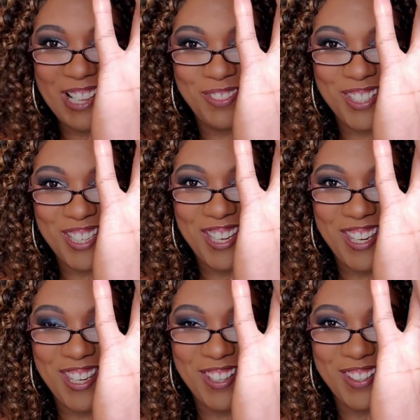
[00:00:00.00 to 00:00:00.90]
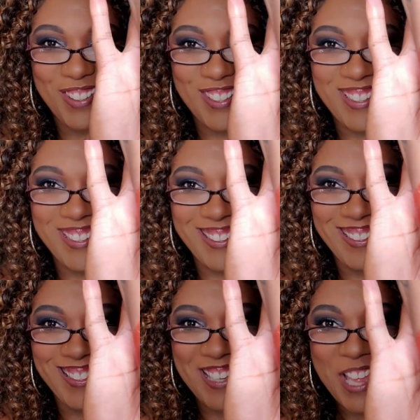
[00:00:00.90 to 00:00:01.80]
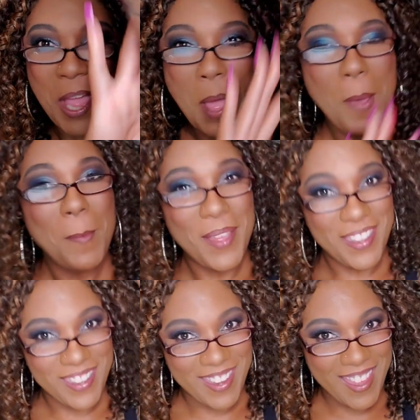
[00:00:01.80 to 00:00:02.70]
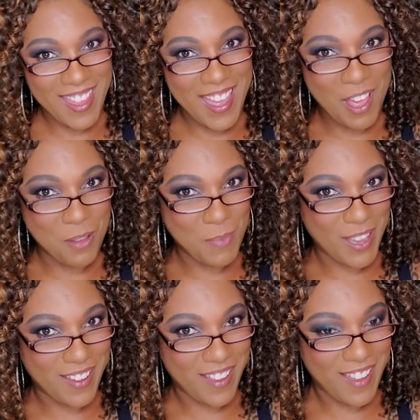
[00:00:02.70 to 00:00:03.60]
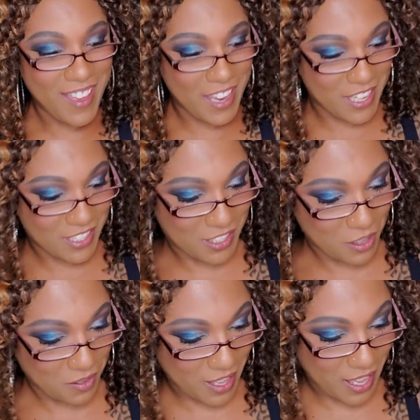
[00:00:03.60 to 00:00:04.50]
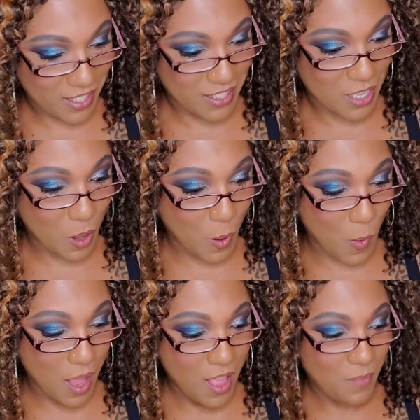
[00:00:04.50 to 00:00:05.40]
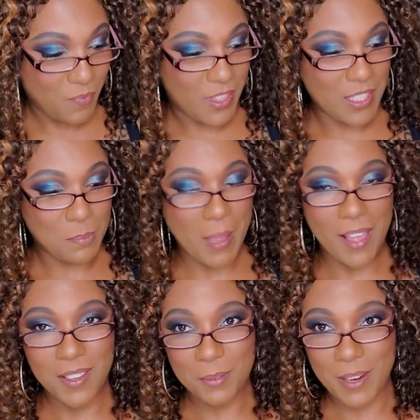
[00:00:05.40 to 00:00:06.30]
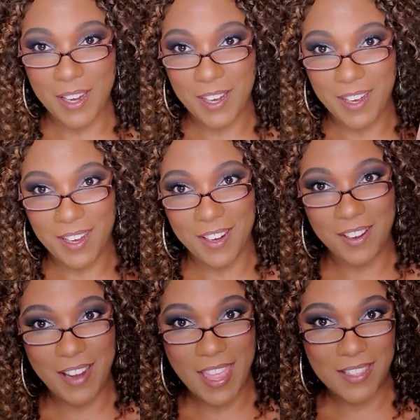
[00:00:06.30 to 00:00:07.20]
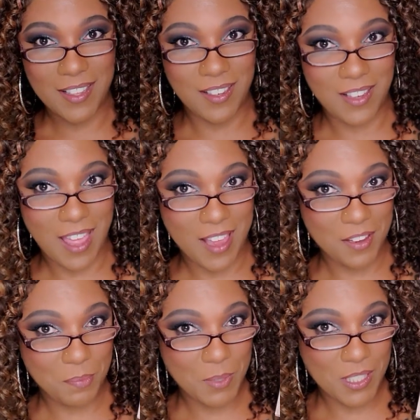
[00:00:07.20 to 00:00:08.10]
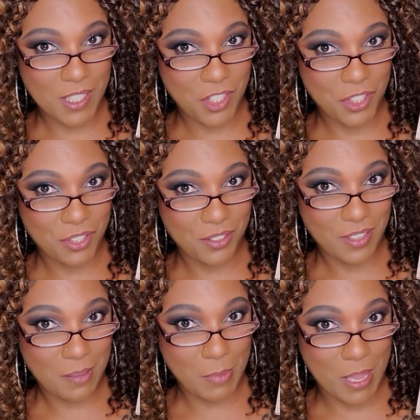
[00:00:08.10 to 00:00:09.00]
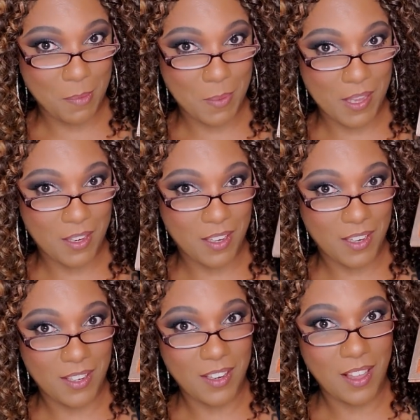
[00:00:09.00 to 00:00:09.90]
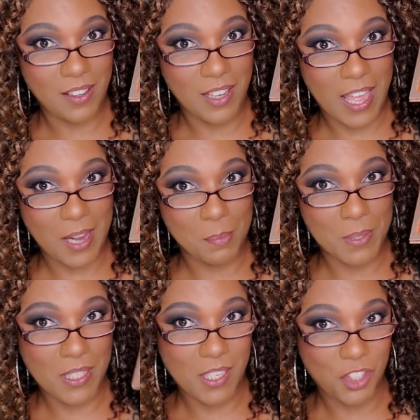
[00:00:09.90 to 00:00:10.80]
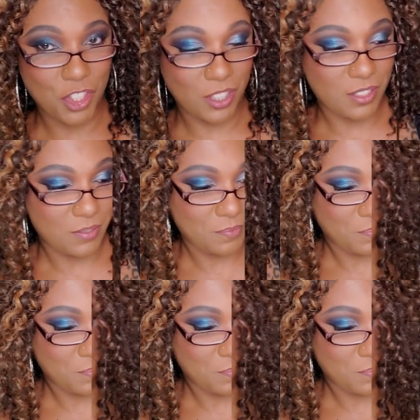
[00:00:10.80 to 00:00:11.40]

up to you. But yeah, oh my gosh. Okay, so this palette right here has a lot of potential, in my opinion. A lot of potential.